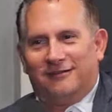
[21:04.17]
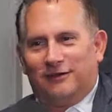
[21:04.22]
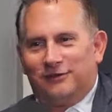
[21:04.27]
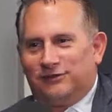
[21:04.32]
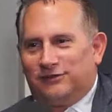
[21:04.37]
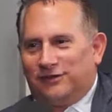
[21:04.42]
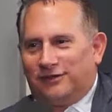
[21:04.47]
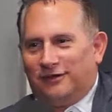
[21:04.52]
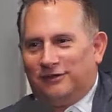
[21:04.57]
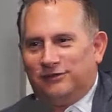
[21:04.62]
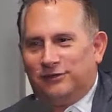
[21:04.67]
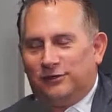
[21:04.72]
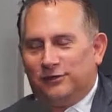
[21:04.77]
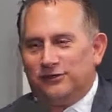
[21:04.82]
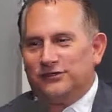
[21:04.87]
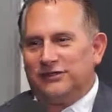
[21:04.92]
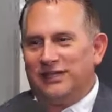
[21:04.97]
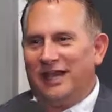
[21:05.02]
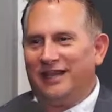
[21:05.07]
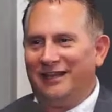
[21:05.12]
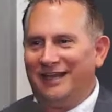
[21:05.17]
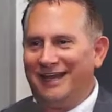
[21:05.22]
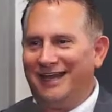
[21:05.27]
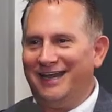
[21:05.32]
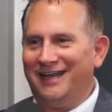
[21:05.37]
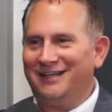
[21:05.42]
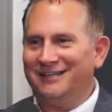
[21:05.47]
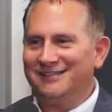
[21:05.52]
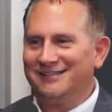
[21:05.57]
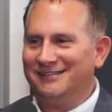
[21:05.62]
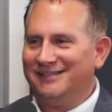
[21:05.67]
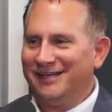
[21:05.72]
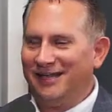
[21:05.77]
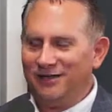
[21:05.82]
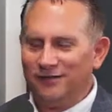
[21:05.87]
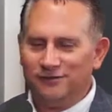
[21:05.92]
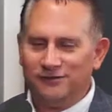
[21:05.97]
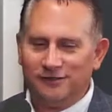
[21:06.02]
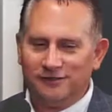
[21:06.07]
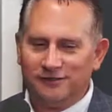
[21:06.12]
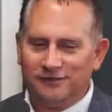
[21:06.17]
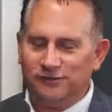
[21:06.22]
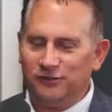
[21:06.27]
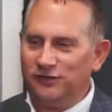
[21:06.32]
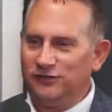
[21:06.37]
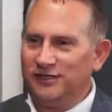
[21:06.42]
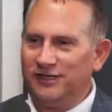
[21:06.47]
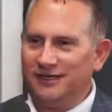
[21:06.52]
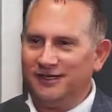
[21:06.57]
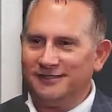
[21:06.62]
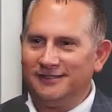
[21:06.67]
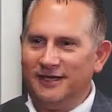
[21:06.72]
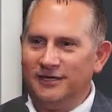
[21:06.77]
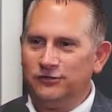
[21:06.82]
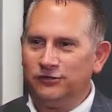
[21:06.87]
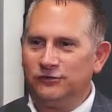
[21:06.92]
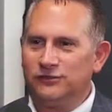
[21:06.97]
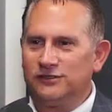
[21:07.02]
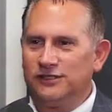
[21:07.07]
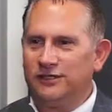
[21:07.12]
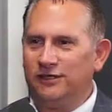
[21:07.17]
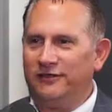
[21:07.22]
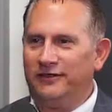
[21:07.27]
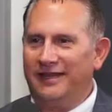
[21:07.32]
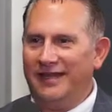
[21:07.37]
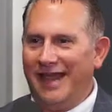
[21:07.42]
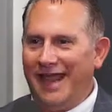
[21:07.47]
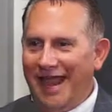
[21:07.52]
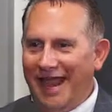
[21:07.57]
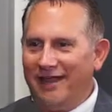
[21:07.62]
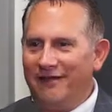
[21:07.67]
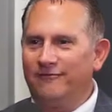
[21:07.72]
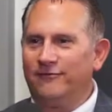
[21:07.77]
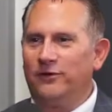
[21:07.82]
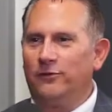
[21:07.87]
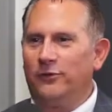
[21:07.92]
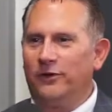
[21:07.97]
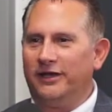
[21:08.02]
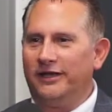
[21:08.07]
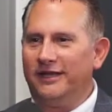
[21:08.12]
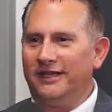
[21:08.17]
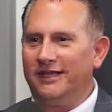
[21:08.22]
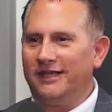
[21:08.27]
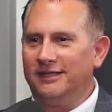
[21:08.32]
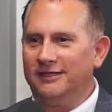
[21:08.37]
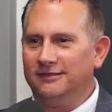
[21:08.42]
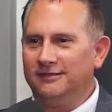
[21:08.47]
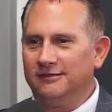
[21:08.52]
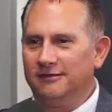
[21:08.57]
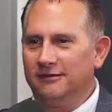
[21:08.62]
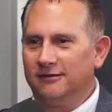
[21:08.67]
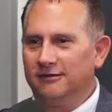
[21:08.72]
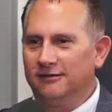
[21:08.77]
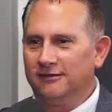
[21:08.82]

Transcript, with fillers: There's there you're selling, and it sales is just an essential skill that everyone needs.